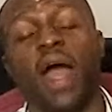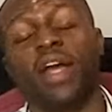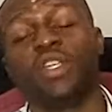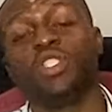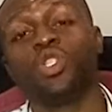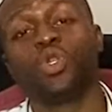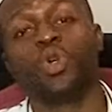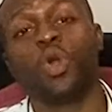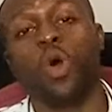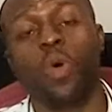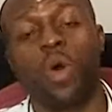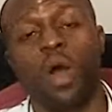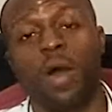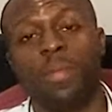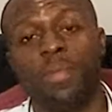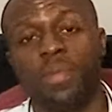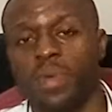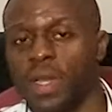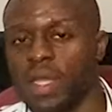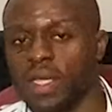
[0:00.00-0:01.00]
as you go
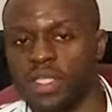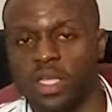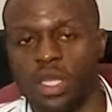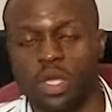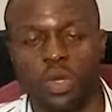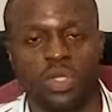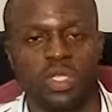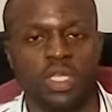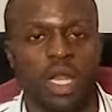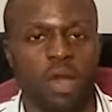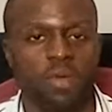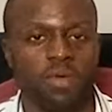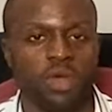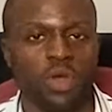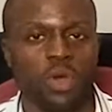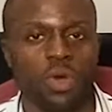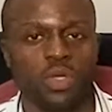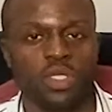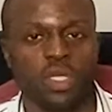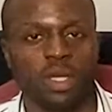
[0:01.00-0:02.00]
up, let's say your salary
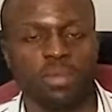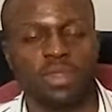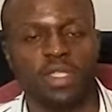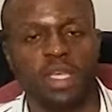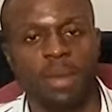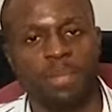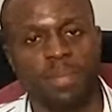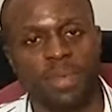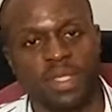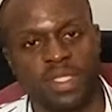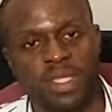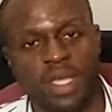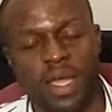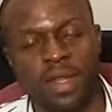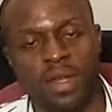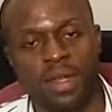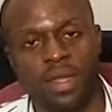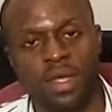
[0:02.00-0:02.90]
goes up 10%,